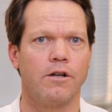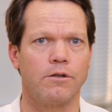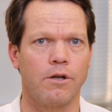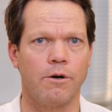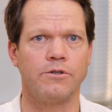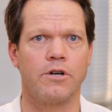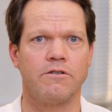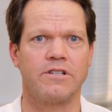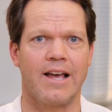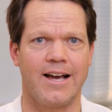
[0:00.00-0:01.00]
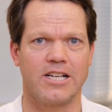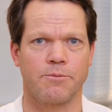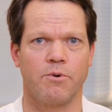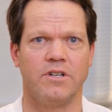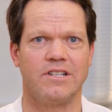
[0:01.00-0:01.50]
Low-dose
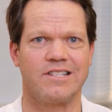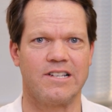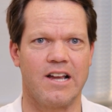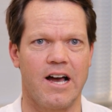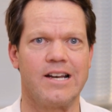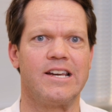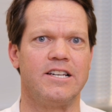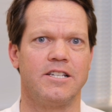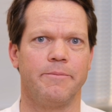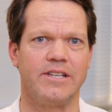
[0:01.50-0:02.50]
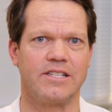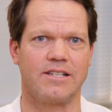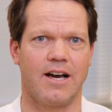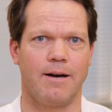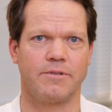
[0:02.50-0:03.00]
aspirin does not need to be
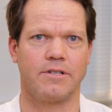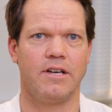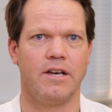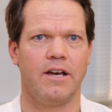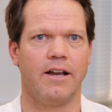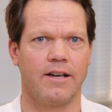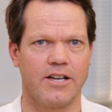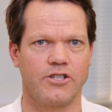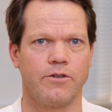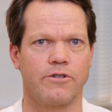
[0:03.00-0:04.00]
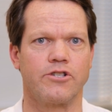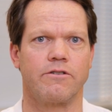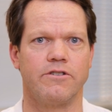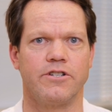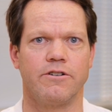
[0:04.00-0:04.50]
stopped, unless your
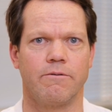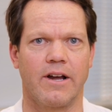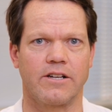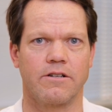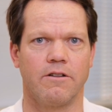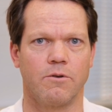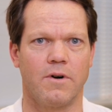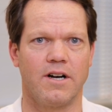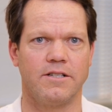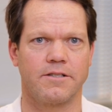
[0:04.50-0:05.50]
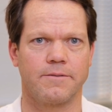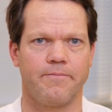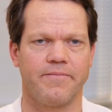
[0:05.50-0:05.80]
surgeon directs otherwise.